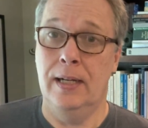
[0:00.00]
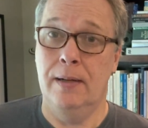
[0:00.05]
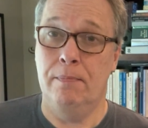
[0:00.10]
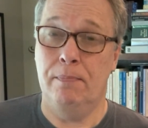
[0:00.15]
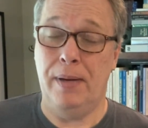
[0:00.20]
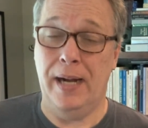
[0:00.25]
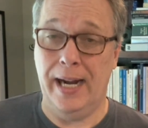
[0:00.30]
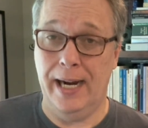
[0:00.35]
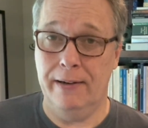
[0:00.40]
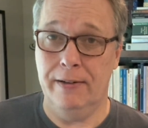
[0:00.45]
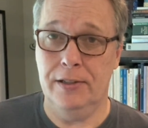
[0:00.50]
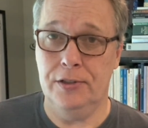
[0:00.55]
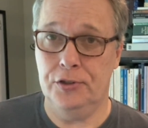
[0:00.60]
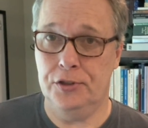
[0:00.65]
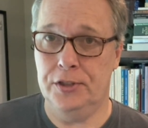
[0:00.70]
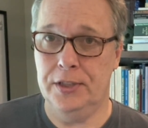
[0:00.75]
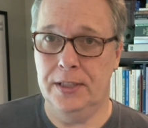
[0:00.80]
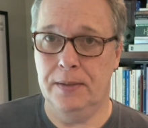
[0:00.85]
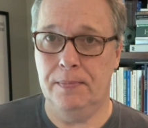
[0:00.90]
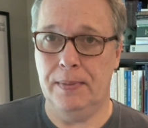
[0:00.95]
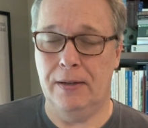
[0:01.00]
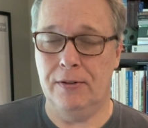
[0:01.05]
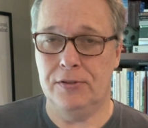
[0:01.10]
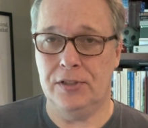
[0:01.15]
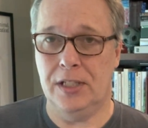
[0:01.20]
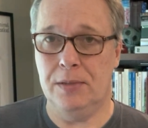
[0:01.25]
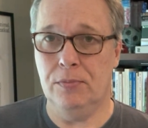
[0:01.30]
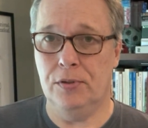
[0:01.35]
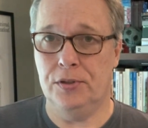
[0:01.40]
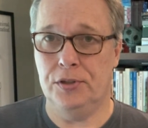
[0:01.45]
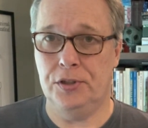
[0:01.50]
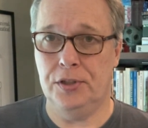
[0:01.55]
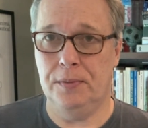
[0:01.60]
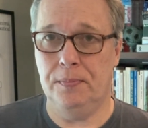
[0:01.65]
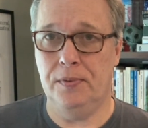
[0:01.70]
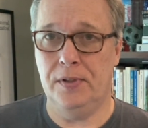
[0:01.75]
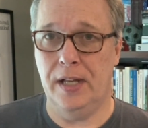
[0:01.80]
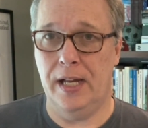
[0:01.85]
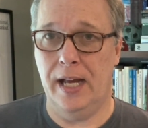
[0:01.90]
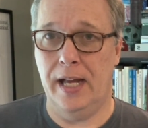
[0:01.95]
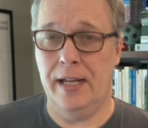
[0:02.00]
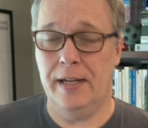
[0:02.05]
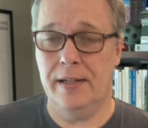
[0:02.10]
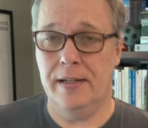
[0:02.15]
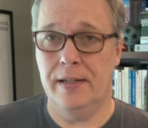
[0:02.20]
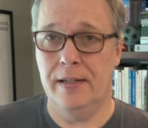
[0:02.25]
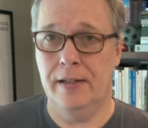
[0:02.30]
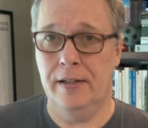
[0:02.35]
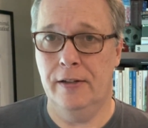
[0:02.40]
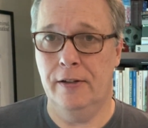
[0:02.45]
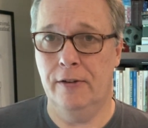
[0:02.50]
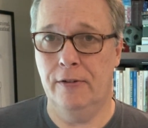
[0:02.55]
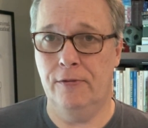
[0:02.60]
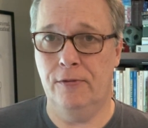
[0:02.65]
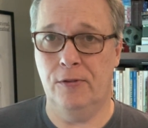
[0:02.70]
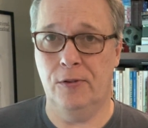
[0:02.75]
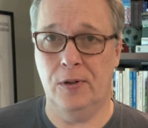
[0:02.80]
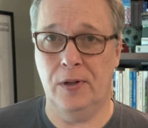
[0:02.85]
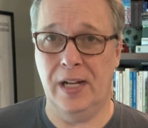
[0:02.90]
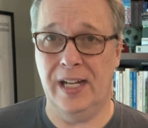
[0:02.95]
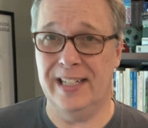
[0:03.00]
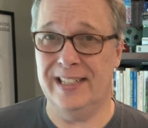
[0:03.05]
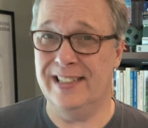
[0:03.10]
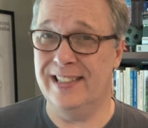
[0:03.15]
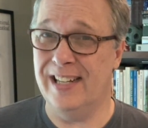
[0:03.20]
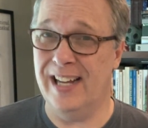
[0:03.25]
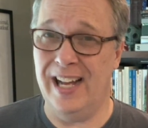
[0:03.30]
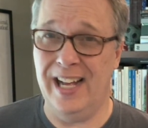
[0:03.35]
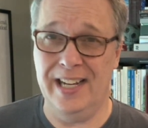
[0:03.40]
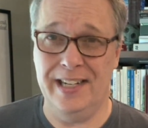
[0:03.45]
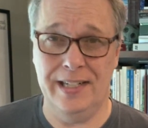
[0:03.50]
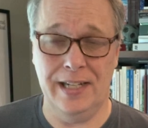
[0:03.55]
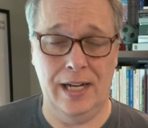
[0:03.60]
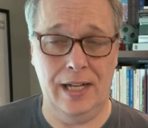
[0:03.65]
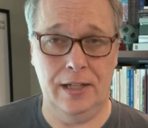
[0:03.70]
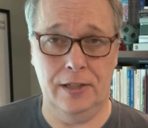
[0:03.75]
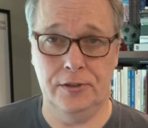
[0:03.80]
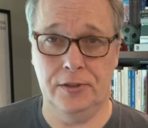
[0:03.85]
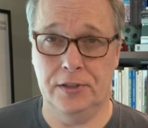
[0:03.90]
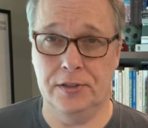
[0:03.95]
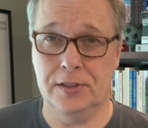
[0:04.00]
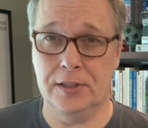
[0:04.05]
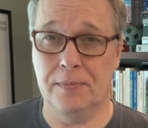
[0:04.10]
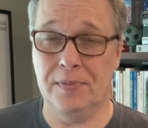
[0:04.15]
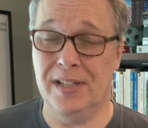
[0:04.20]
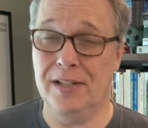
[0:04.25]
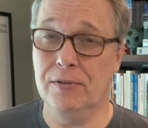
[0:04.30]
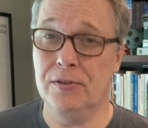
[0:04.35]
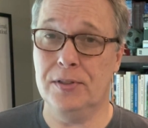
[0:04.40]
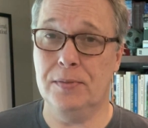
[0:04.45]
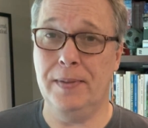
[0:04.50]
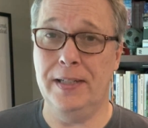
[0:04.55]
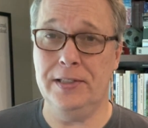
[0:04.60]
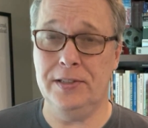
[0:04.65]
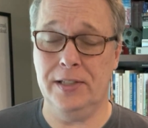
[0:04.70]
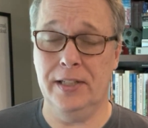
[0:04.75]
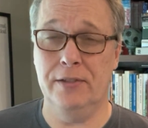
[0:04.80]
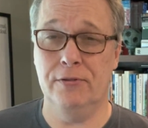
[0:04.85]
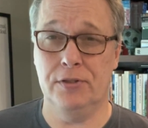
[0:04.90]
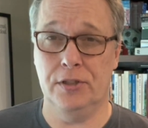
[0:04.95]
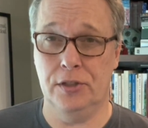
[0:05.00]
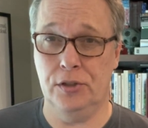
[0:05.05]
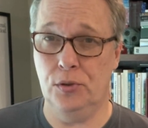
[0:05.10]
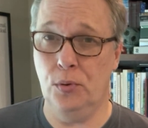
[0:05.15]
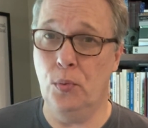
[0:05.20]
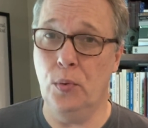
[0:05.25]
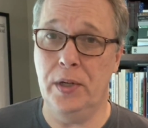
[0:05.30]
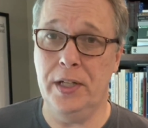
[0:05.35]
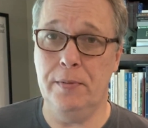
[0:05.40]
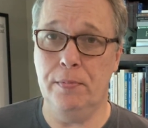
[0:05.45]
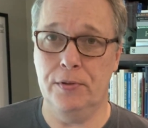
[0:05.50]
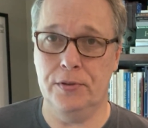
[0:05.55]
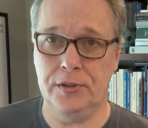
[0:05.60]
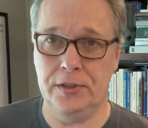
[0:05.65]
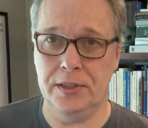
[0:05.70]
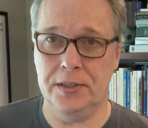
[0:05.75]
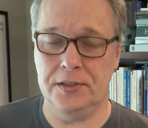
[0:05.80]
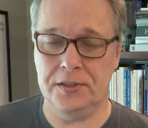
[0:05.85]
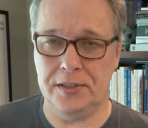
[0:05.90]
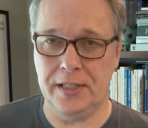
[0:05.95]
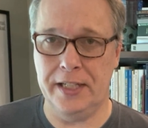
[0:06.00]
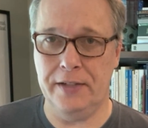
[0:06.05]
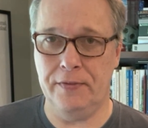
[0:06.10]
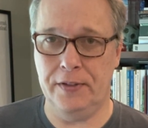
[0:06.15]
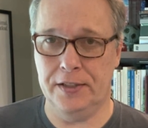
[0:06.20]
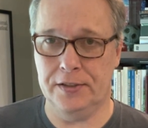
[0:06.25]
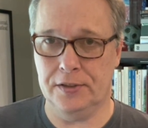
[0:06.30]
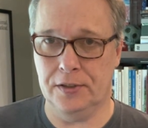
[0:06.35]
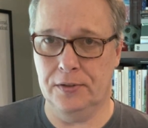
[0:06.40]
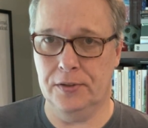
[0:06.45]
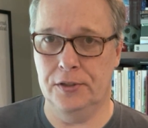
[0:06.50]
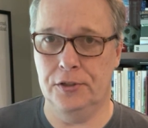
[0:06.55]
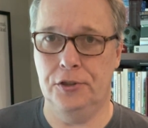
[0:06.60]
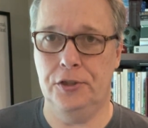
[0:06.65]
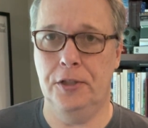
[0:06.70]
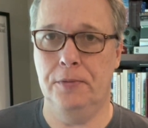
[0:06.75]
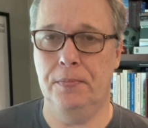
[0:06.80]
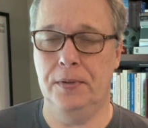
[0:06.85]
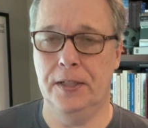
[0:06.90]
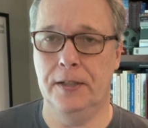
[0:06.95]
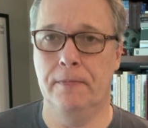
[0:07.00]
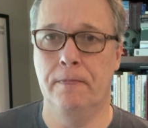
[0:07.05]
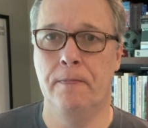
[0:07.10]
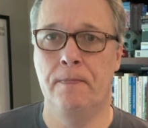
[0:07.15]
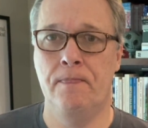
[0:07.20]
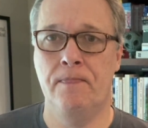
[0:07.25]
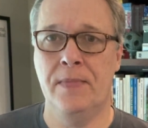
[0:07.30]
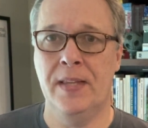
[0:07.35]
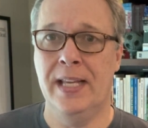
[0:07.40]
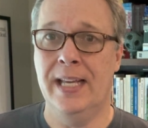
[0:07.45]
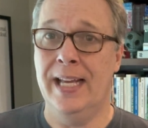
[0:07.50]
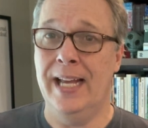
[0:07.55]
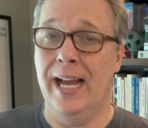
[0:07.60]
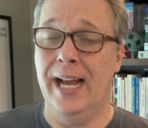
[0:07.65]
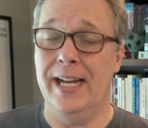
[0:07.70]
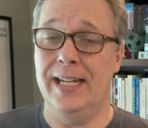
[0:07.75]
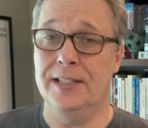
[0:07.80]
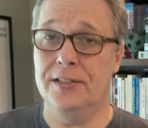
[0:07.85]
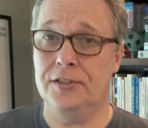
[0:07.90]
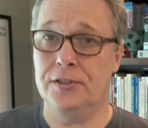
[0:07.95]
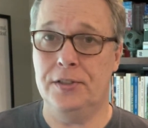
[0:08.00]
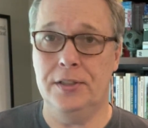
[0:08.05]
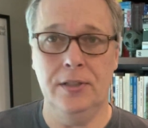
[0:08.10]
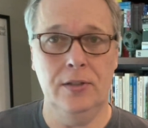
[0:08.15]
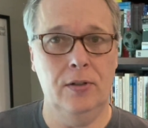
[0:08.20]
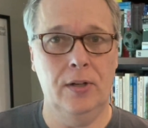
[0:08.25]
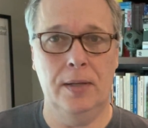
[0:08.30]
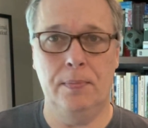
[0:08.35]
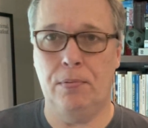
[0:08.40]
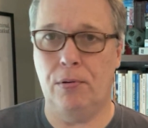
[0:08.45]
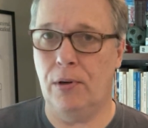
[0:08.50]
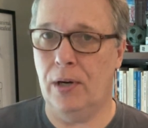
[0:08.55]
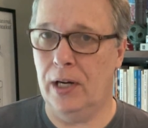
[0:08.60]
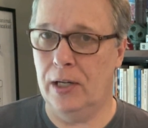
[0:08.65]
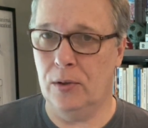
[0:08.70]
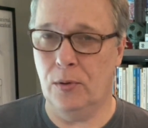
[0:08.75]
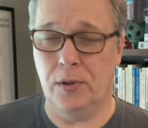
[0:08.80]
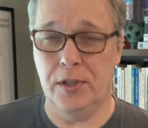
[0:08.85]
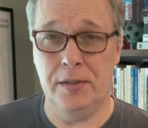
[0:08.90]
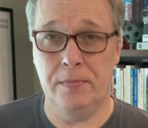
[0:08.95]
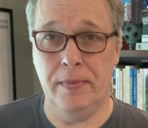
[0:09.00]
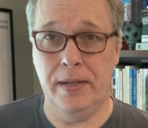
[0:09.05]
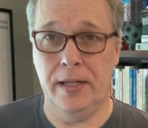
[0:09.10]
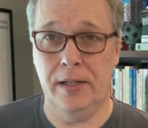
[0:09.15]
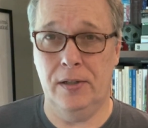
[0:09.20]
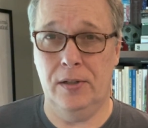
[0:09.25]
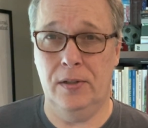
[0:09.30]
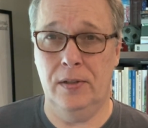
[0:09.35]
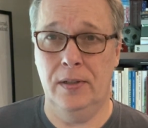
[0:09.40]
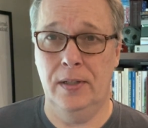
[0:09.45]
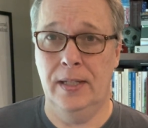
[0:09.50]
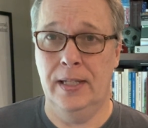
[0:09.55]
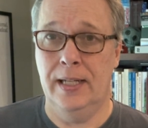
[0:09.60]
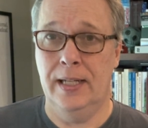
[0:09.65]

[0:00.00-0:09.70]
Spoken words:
Pirate Ship, I was able to ship that for like $9 and something. It was a 20% savings on the shipping, and it's still a priority mail.